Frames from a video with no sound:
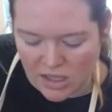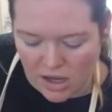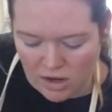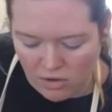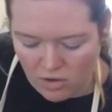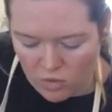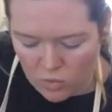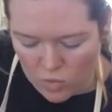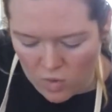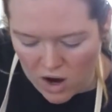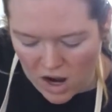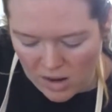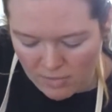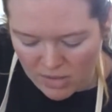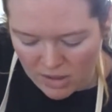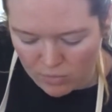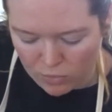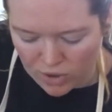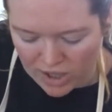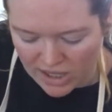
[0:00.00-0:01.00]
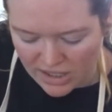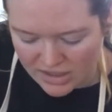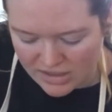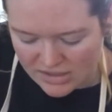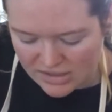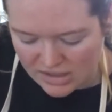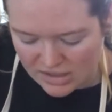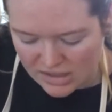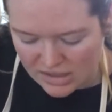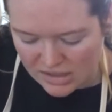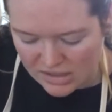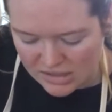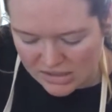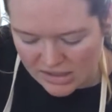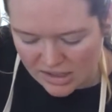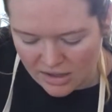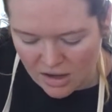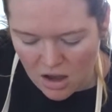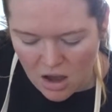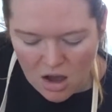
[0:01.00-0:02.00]
I don't know why my brain thinks that it's
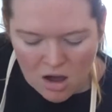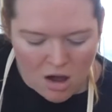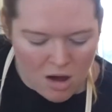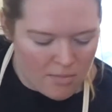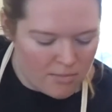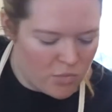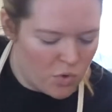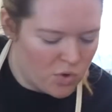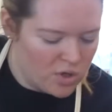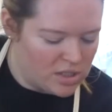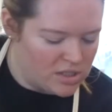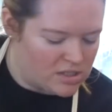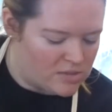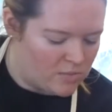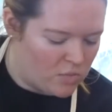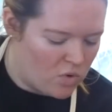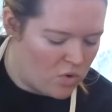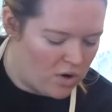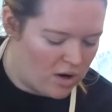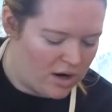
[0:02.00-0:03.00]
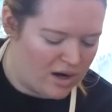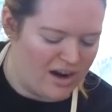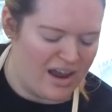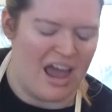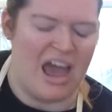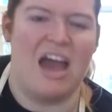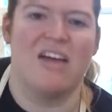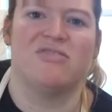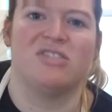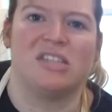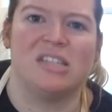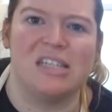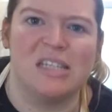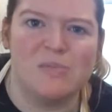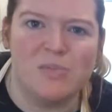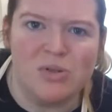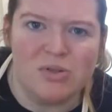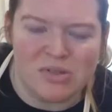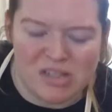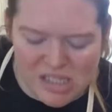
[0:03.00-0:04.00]
like more is more. Half a
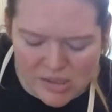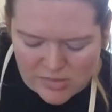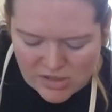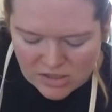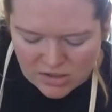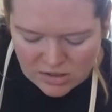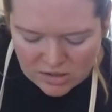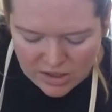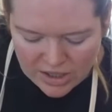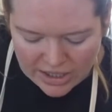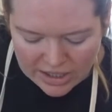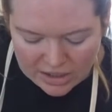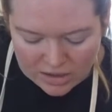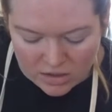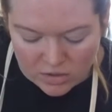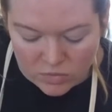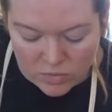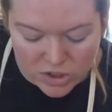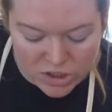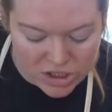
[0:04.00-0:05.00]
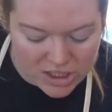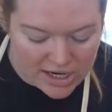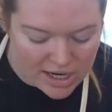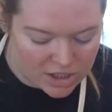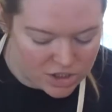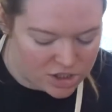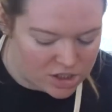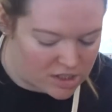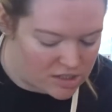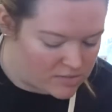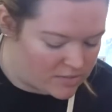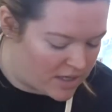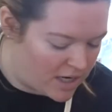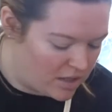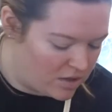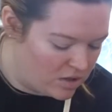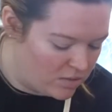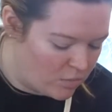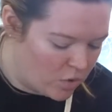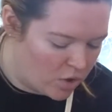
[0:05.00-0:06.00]
teaspoon seems a little light, which it actually doesn't add
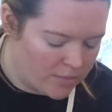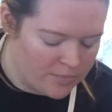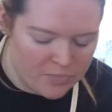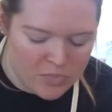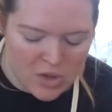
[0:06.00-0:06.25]
a little more.